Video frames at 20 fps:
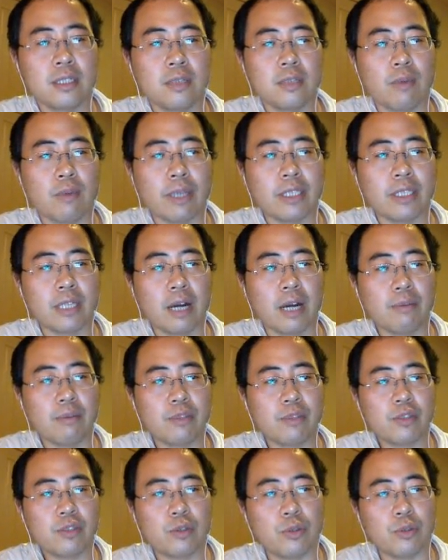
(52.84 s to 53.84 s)
When it
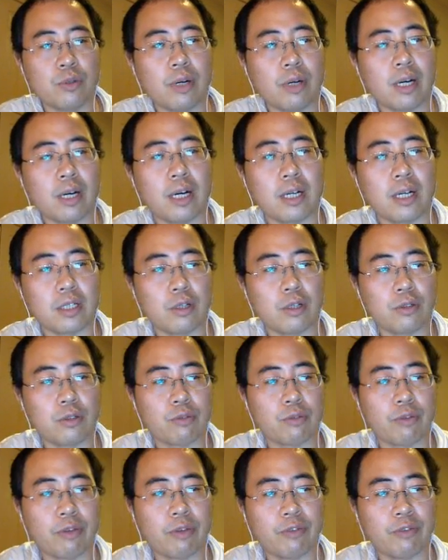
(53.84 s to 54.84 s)
comes to
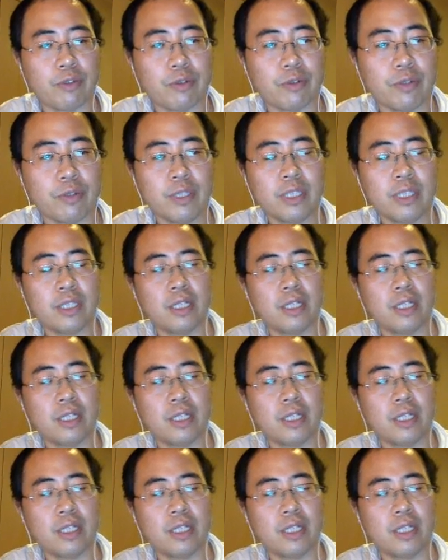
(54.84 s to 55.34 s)
code review,